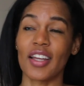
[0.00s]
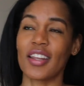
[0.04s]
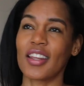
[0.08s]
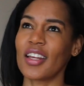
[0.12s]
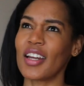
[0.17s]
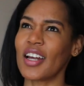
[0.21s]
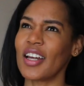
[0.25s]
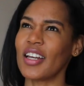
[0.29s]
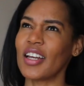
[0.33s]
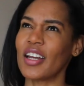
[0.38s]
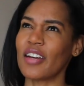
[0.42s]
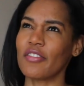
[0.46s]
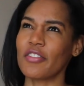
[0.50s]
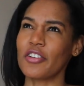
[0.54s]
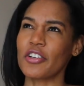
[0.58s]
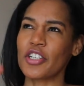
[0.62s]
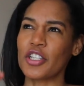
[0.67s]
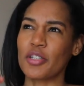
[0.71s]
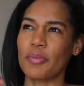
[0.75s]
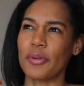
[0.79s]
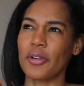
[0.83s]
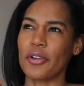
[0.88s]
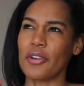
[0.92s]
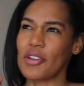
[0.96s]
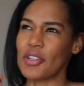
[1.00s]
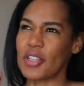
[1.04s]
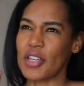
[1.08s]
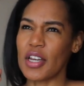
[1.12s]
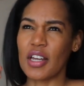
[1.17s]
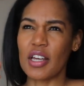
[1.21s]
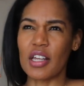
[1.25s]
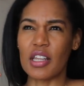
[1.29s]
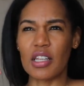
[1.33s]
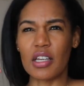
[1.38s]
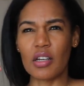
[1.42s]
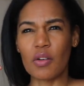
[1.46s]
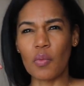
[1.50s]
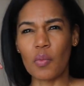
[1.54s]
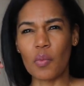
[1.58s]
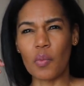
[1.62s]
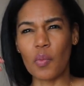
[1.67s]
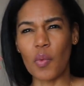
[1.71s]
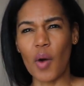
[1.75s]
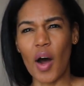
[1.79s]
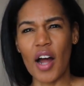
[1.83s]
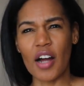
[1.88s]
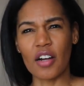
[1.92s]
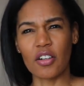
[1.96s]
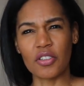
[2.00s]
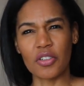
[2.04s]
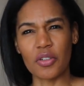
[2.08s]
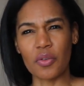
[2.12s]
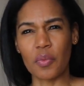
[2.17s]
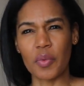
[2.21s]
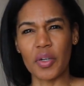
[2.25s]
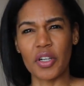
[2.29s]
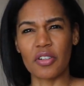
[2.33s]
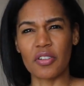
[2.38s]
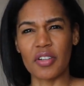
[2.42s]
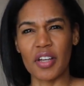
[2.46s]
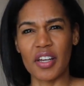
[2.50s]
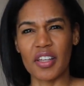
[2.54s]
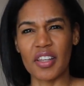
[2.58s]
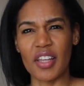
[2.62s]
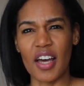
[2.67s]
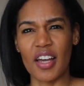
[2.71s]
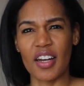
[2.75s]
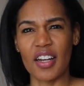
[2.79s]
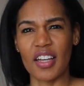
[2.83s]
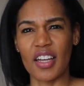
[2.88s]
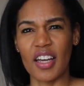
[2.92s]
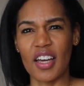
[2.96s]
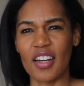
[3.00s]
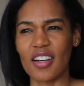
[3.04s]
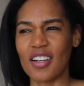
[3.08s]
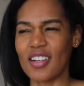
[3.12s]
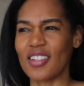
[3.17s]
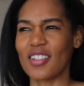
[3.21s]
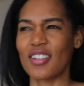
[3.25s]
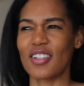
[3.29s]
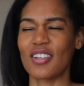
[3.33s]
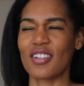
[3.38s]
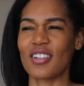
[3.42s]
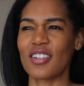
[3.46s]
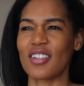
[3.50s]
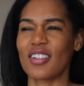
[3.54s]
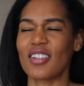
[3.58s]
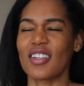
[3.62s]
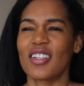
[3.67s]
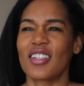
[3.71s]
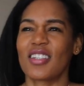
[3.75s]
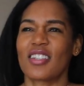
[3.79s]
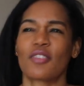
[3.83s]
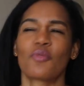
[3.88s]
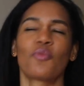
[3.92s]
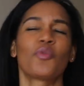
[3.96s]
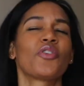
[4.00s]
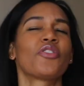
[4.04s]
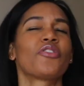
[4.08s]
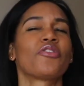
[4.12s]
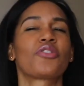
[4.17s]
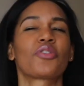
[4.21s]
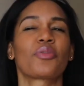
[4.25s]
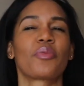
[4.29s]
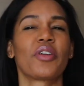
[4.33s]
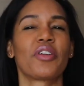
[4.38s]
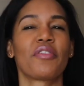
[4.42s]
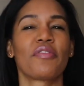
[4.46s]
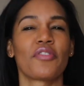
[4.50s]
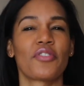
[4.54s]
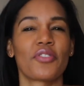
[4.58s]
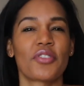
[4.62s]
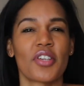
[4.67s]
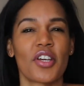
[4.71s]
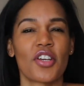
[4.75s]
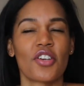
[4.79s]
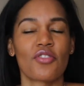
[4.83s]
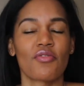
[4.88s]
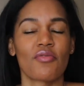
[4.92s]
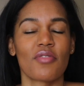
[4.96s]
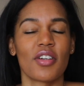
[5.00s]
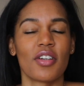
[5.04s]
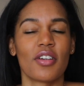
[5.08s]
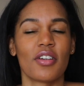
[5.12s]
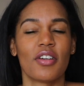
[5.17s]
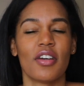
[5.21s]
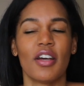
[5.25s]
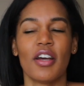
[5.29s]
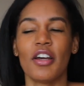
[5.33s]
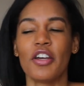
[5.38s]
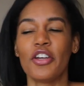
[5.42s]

that I never experience anything wild or weird like that again, because we're in the 21st century.